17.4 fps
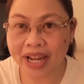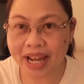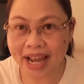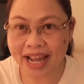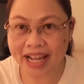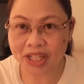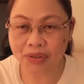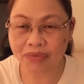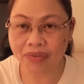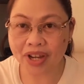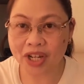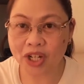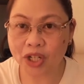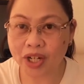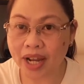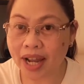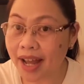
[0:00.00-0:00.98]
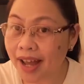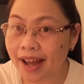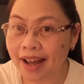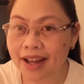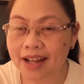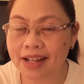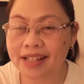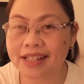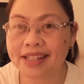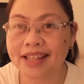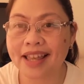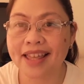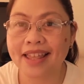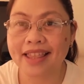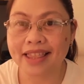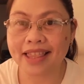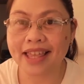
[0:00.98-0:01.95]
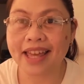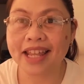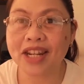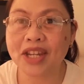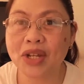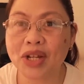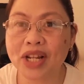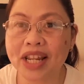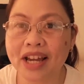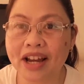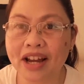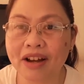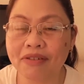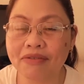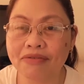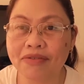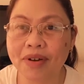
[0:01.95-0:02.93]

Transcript: ka as Faisha Hugs, then you'll have